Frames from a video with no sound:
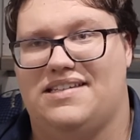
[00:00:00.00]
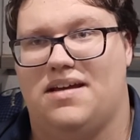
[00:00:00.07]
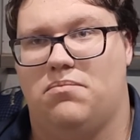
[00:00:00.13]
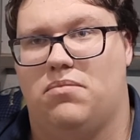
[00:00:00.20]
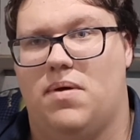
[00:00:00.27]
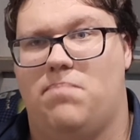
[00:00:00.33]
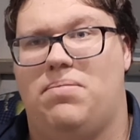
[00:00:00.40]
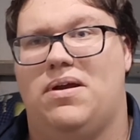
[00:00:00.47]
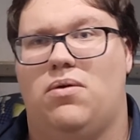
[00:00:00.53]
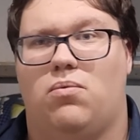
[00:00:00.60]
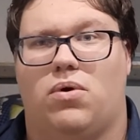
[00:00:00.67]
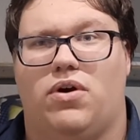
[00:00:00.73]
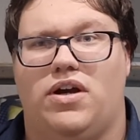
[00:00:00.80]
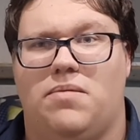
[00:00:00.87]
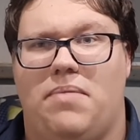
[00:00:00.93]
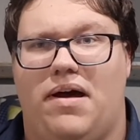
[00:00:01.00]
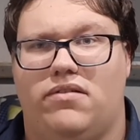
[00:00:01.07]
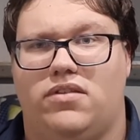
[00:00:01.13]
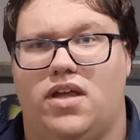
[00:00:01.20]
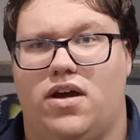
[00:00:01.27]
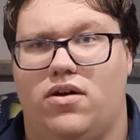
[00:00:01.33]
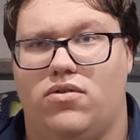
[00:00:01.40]
I'm a bit worried
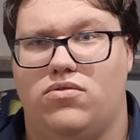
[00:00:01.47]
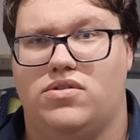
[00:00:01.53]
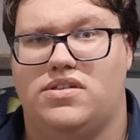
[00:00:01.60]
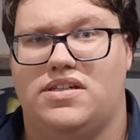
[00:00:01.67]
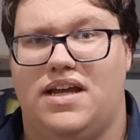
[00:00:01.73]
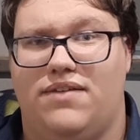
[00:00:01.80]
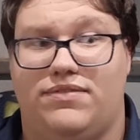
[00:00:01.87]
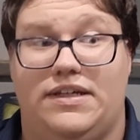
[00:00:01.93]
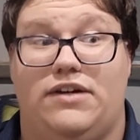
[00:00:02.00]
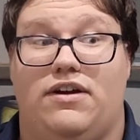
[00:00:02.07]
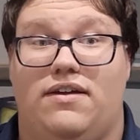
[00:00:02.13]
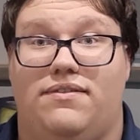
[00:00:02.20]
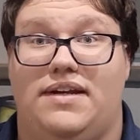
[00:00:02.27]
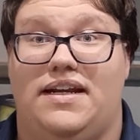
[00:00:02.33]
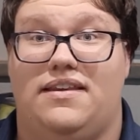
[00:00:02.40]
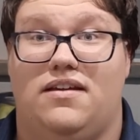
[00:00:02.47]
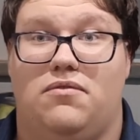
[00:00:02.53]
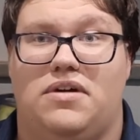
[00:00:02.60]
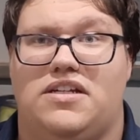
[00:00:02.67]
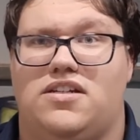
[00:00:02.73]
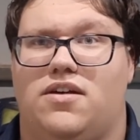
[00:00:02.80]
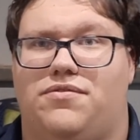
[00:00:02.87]
about those, if they're even in,
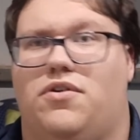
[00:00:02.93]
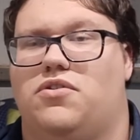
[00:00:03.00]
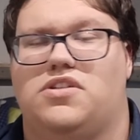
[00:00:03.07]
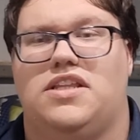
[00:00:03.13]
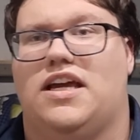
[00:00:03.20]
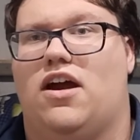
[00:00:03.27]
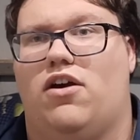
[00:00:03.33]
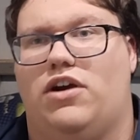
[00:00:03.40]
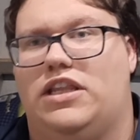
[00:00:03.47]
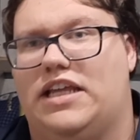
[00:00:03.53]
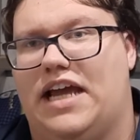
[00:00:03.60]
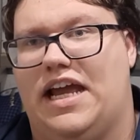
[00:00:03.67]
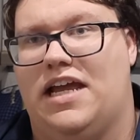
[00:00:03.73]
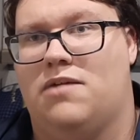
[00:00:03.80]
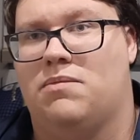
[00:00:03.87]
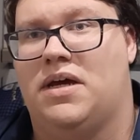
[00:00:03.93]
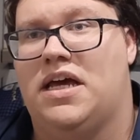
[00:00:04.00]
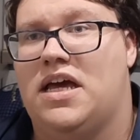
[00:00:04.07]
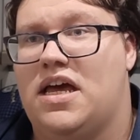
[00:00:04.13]
which of course they are in the game.